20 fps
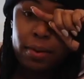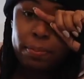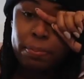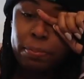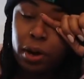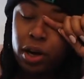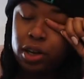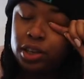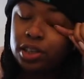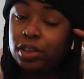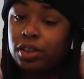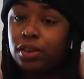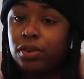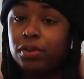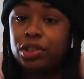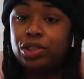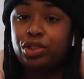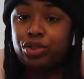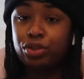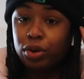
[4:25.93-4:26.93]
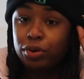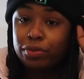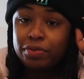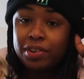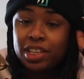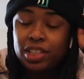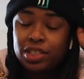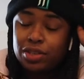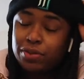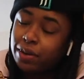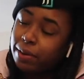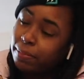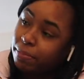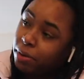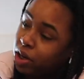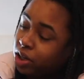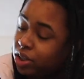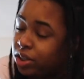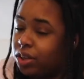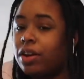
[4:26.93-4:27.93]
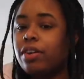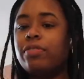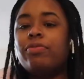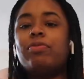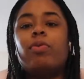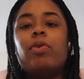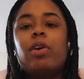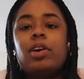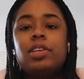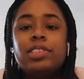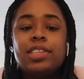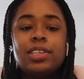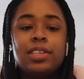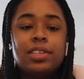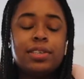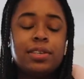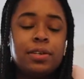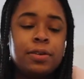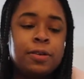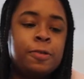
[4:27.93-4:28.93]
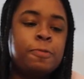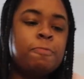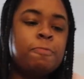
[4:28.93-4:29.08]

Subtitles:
a puddle or drove into a puddle of water